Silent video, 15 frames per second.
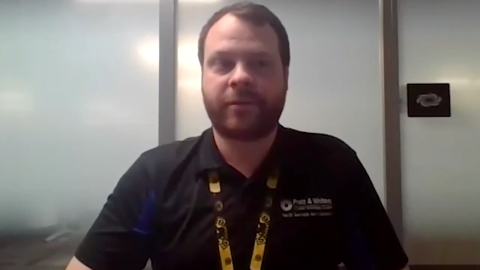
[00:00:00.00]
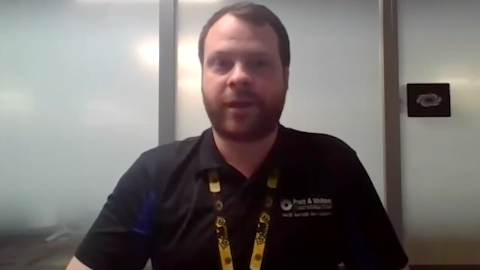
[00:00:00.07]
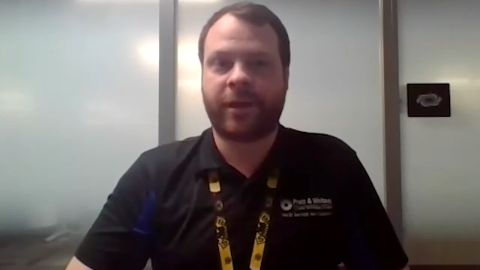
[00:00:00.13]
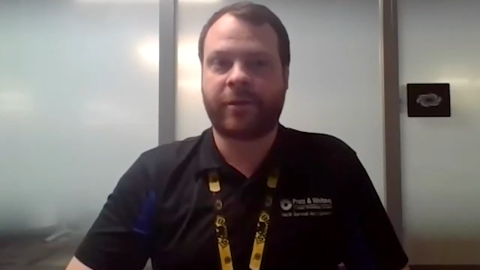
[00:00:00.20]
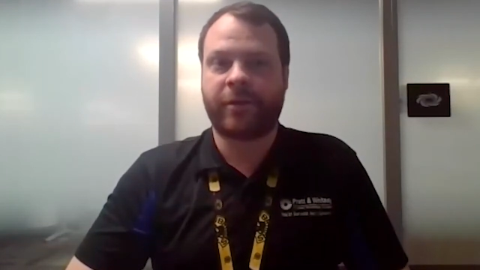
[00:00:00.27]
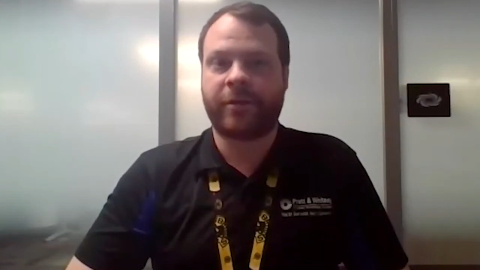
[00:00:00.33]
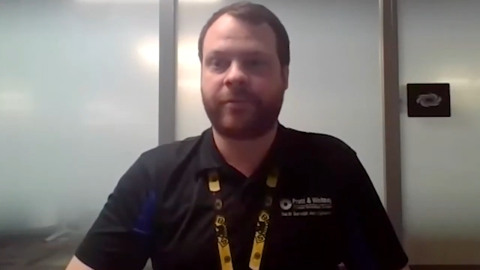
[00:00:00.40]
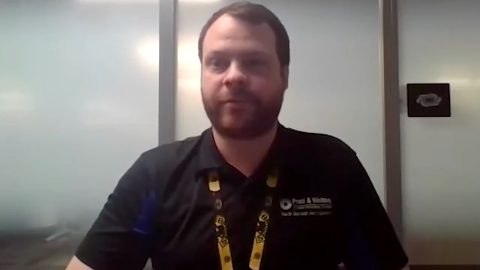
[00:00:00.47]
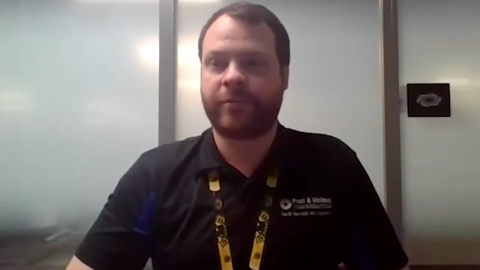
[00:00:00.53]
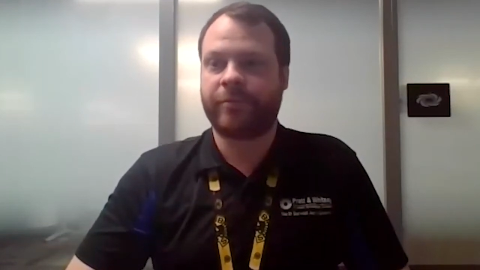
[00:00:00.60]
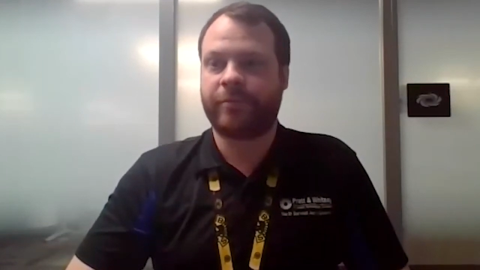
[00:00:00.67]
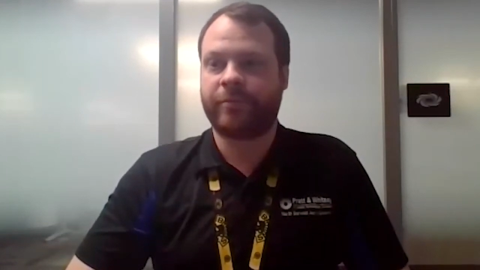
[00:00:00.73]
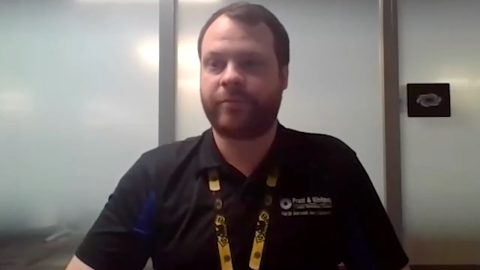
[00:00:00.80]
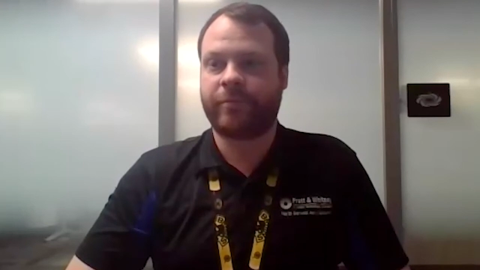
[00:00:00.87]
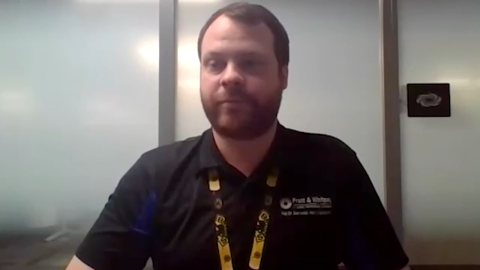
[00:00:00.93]
I could
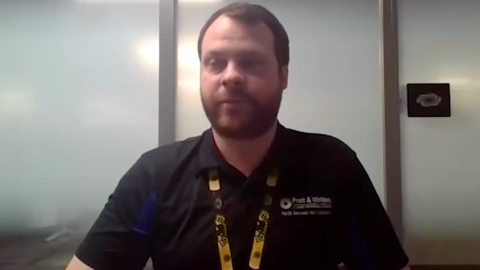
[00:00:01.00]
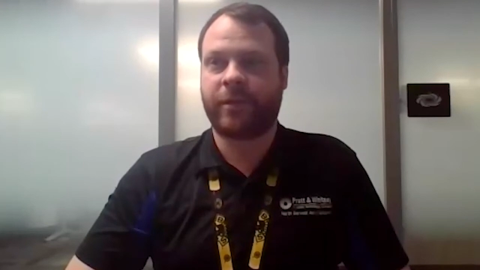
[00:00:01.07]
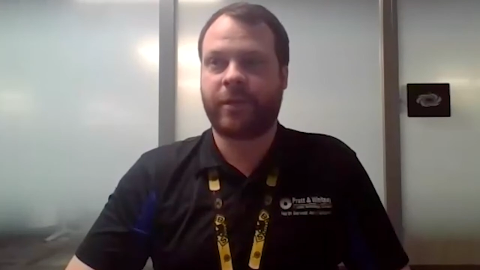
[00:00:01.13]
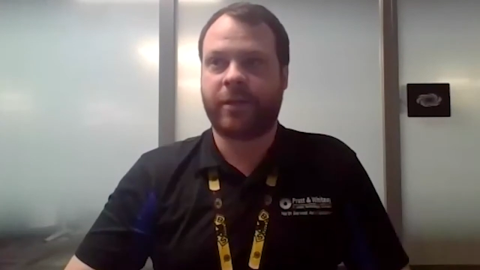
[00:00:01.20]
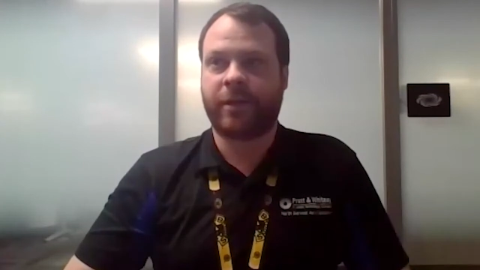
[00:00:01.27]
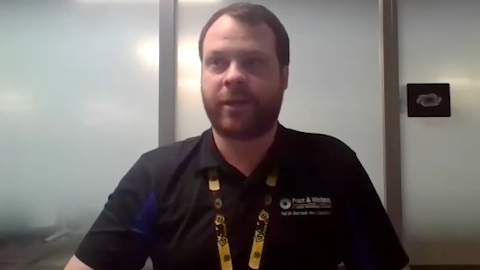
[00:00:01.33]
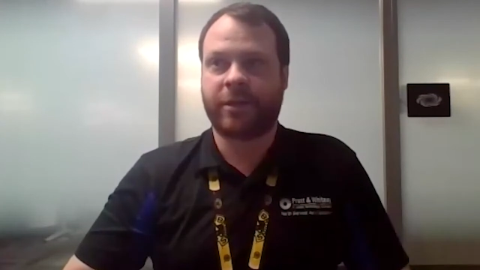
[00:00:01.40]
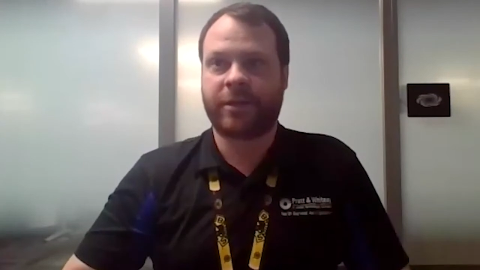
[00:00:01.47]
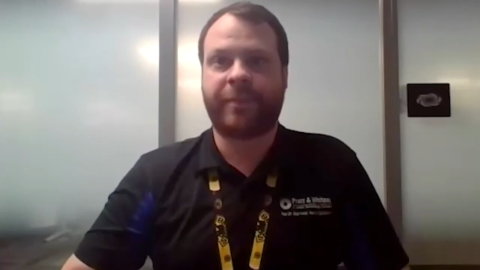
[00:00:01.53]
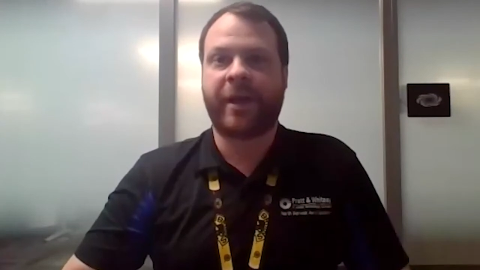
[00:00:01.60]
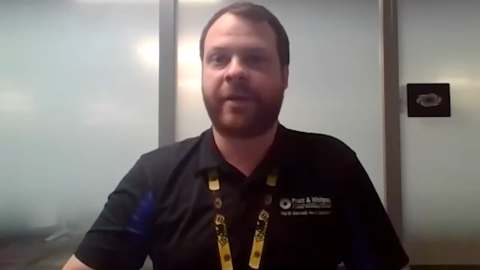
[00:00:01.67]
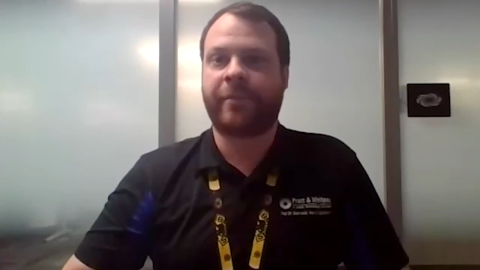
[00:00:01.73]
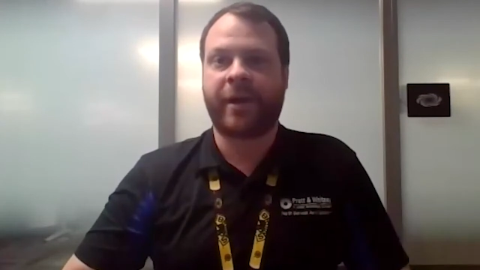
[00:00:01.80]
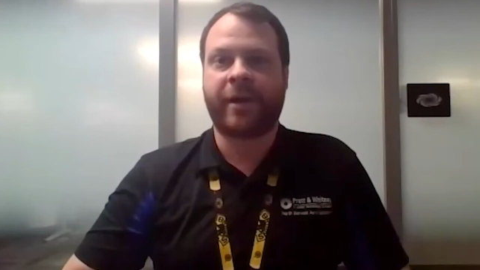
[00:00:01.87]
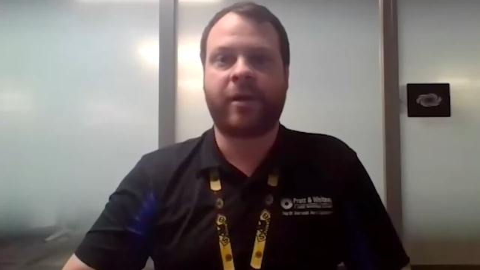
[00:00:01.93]

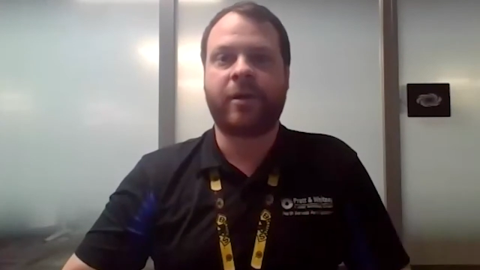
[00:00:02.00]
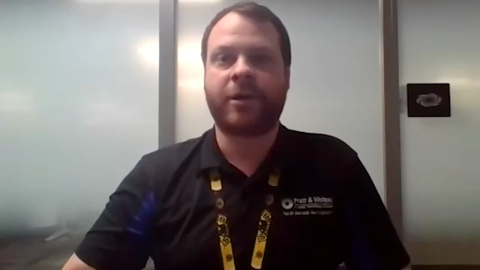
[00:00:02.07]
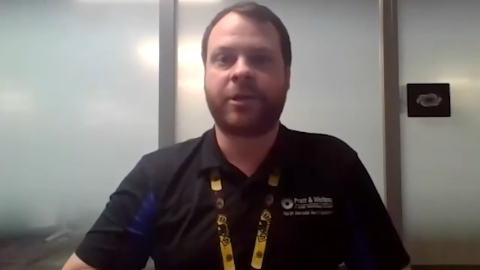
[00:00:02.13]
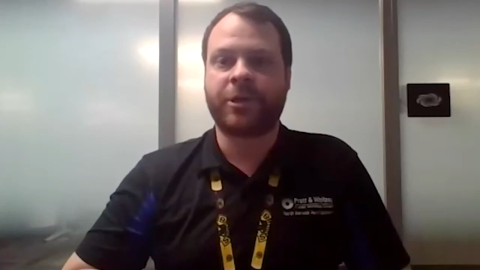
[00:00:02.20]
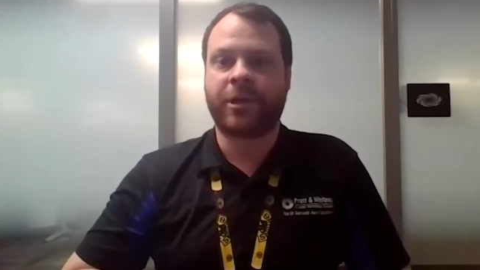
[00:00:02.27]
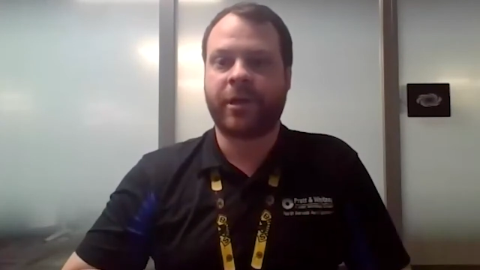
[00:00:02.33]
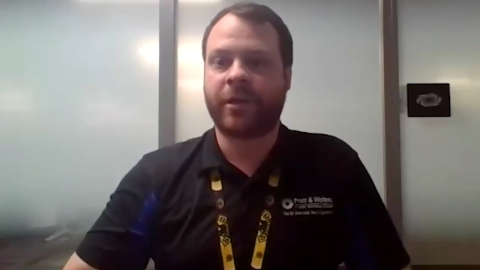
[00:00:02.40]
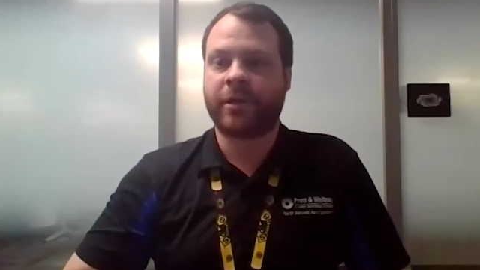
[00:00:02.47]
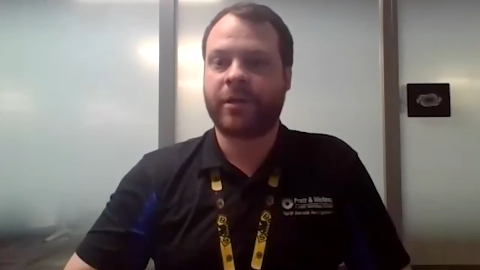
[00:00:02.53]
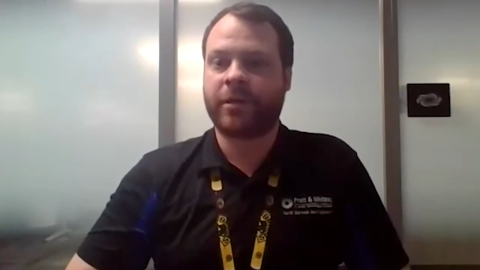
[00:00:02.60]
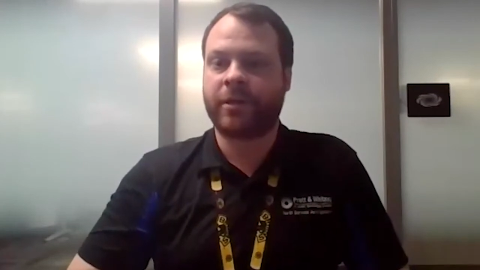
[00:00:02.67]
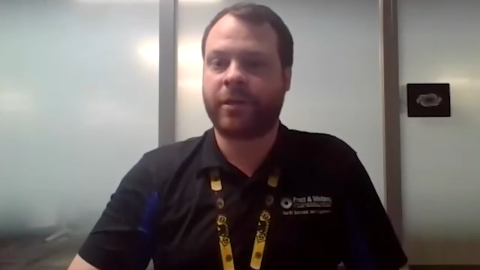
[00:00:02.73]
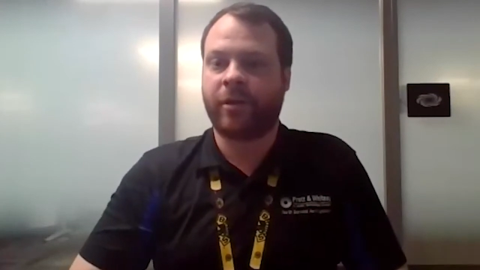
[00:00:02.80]
expand my knowledge on.